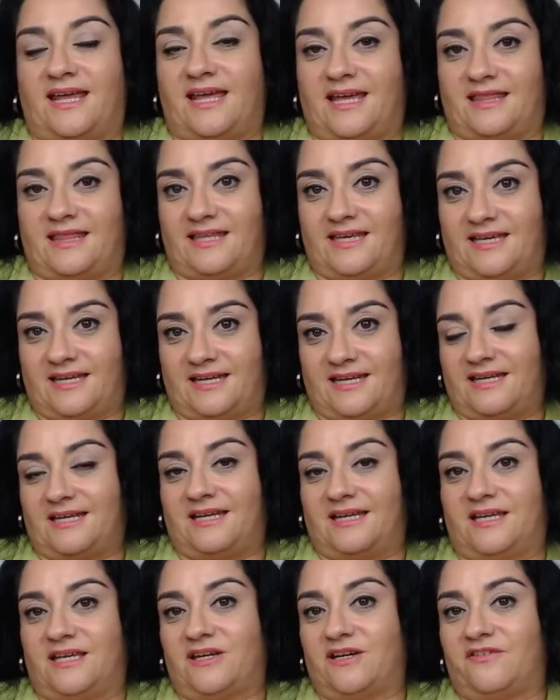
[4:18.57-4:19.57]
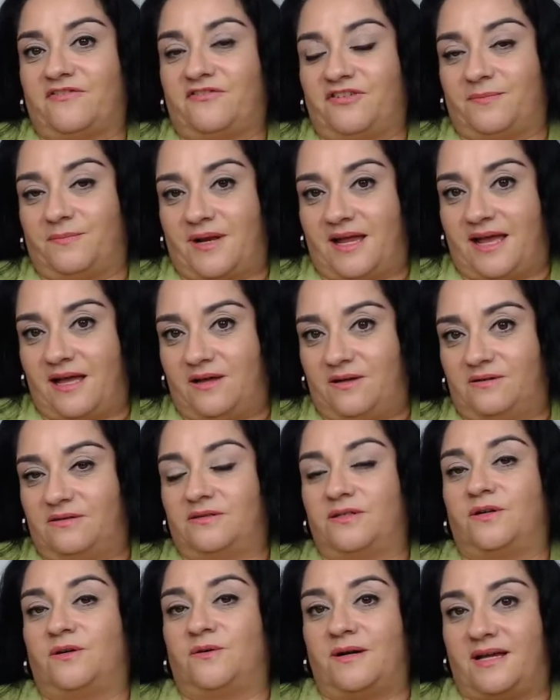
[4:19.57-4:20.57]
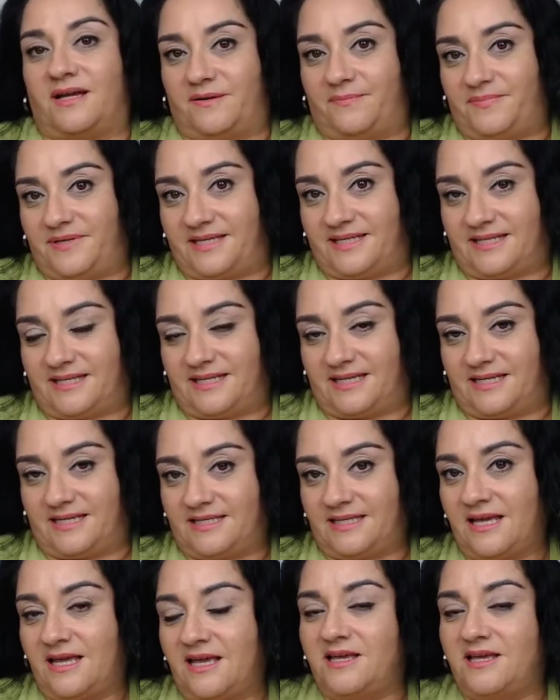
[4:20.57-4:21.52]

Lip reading: and then in a year from now go out of business.